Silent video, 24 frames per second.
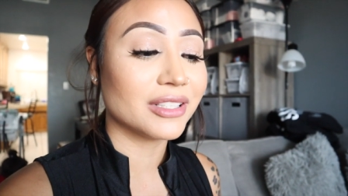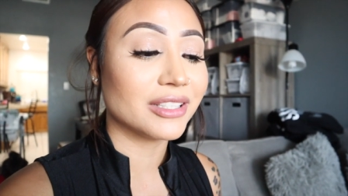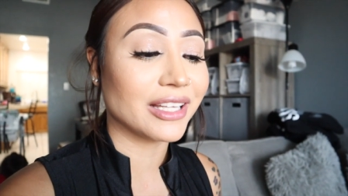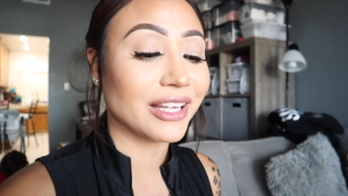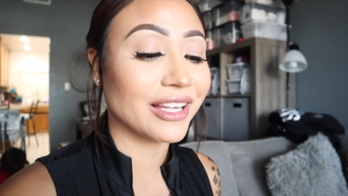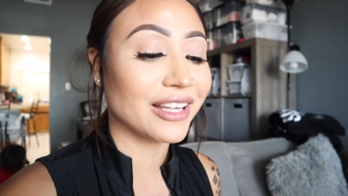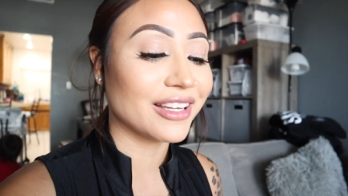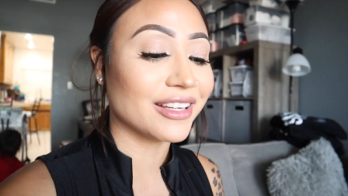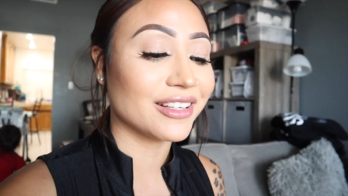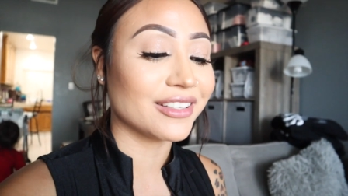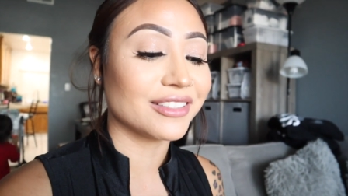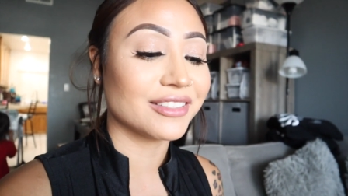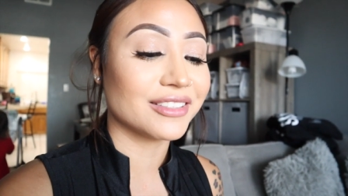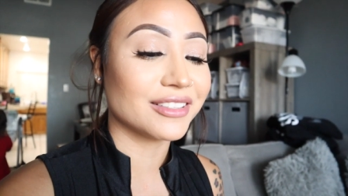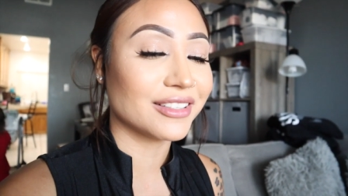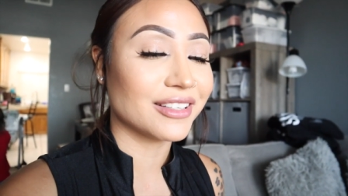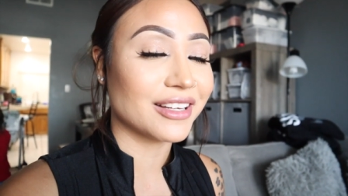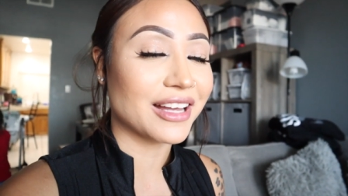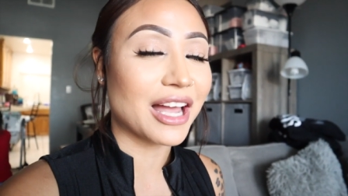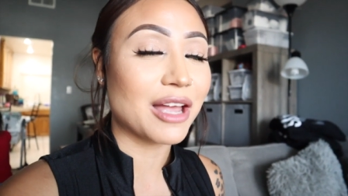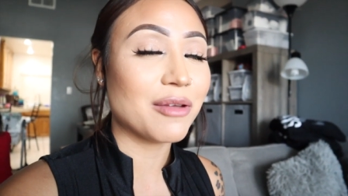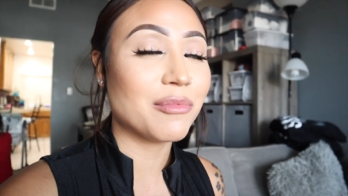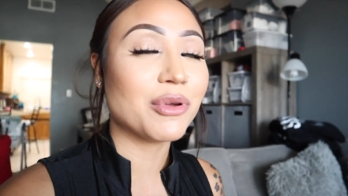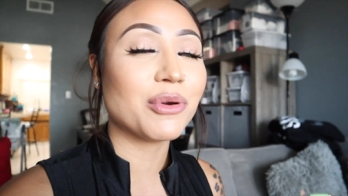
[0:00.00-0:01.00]
Like,
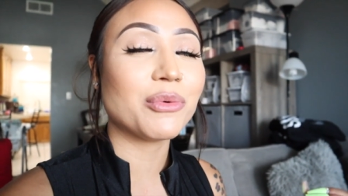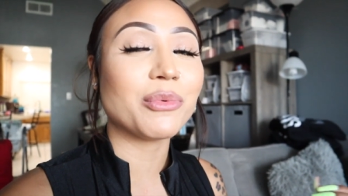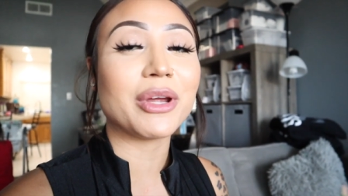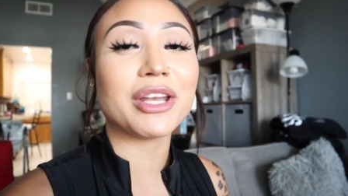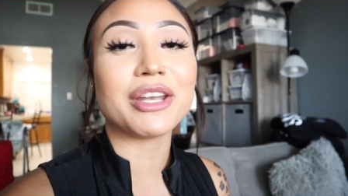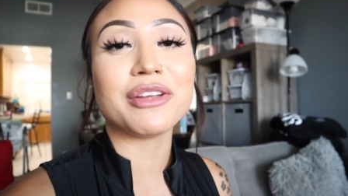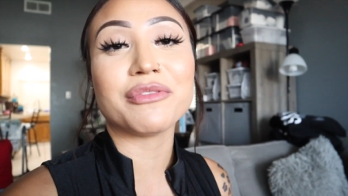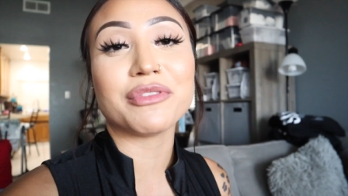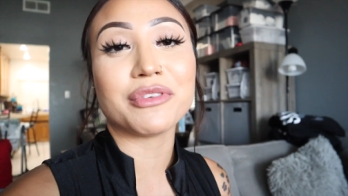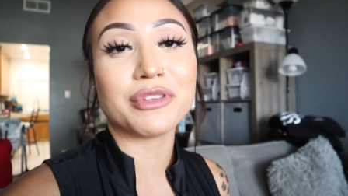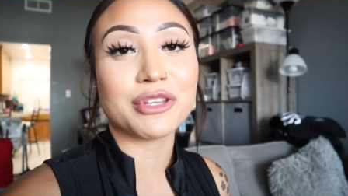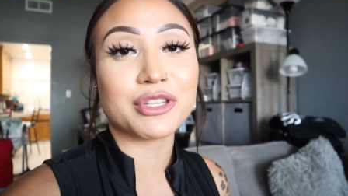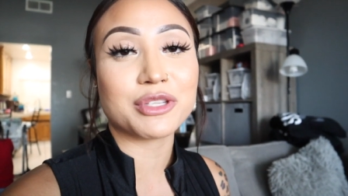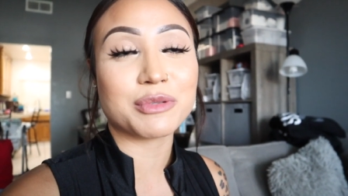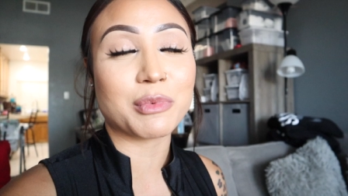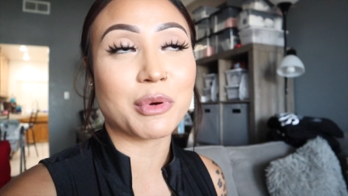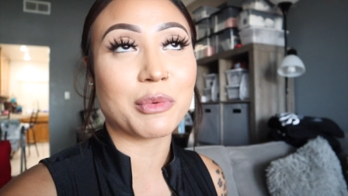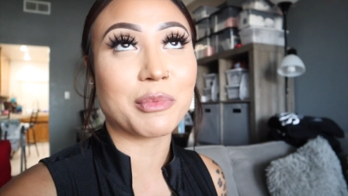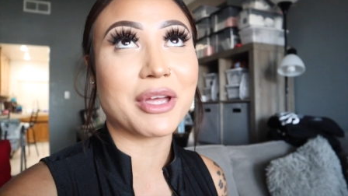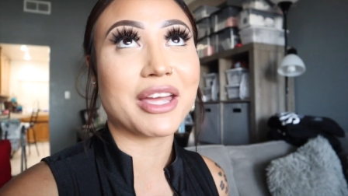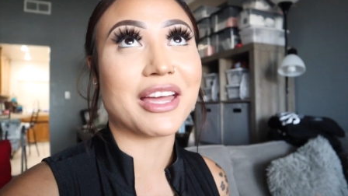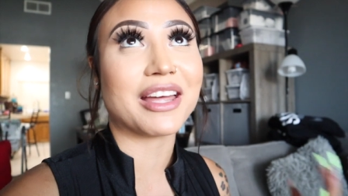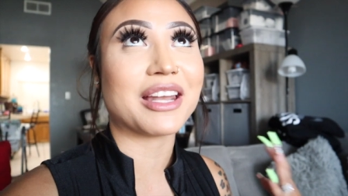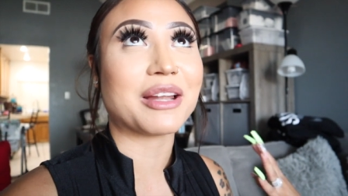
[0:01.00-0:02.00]
I've been waiting for this
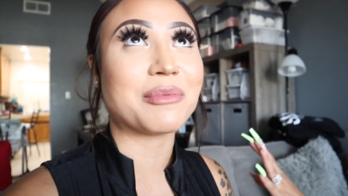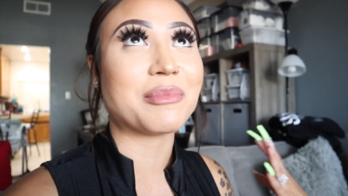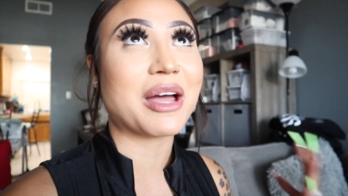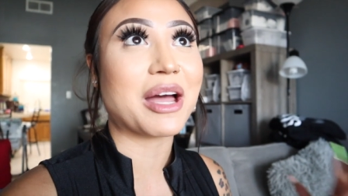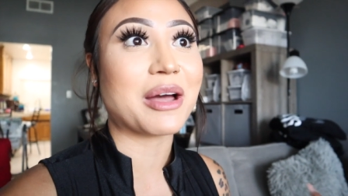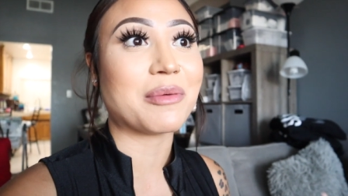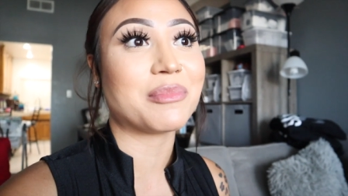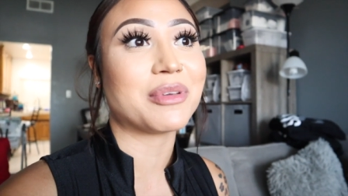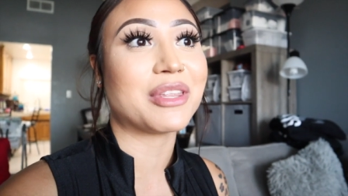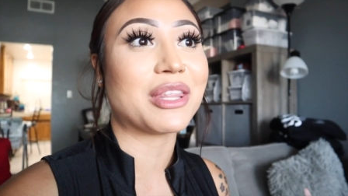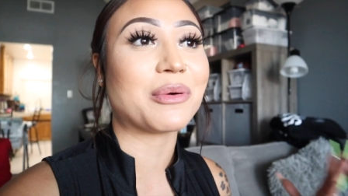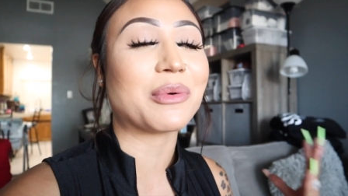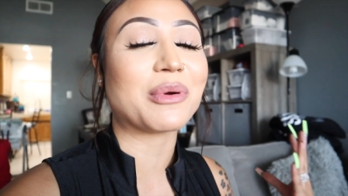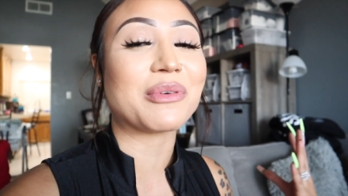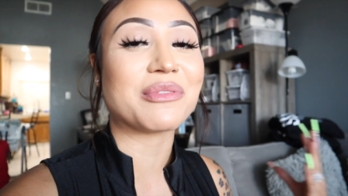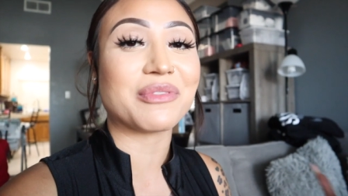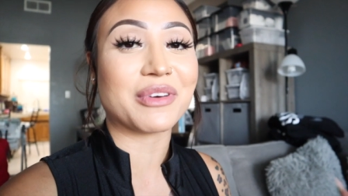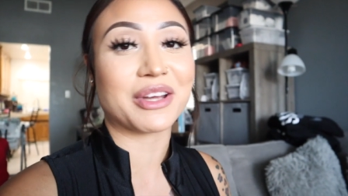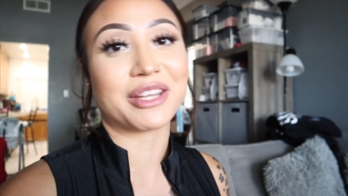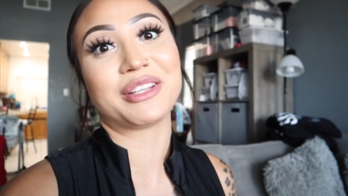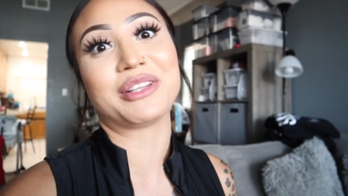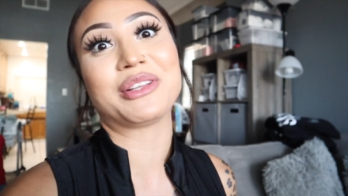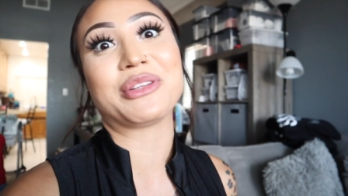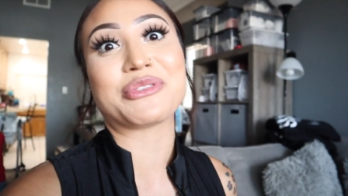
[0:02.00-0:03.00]
moment and I'm happy that we're
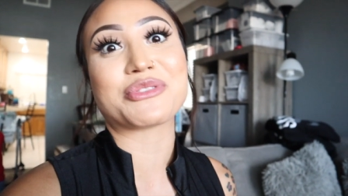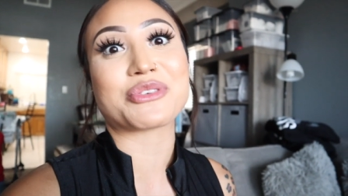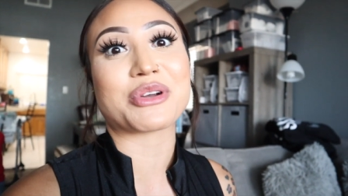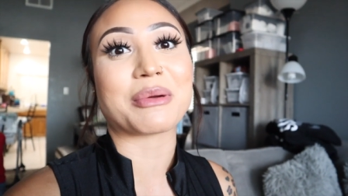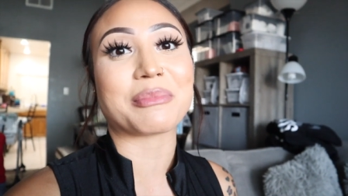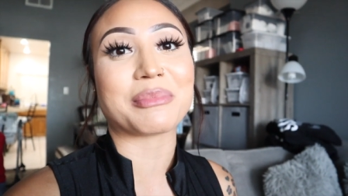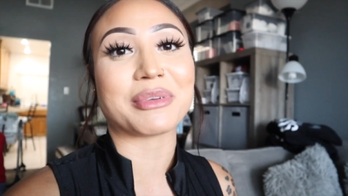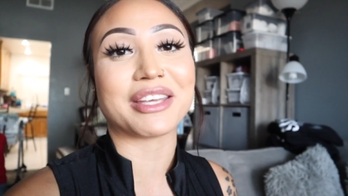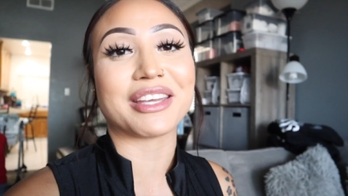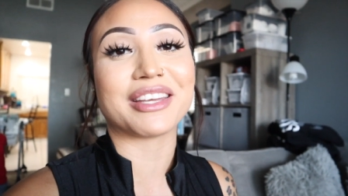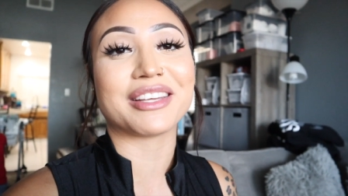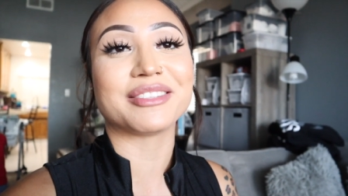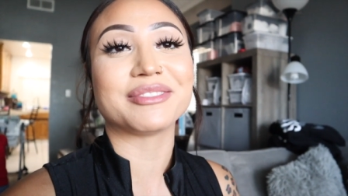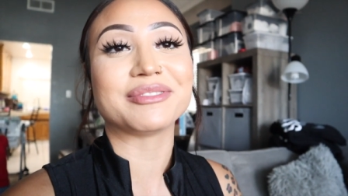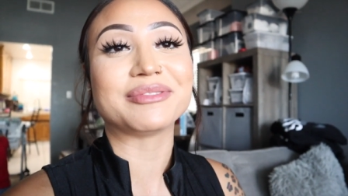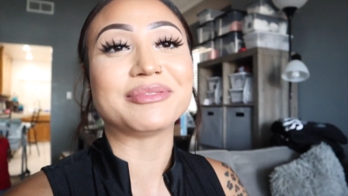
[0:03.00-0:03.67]
finally dropping it.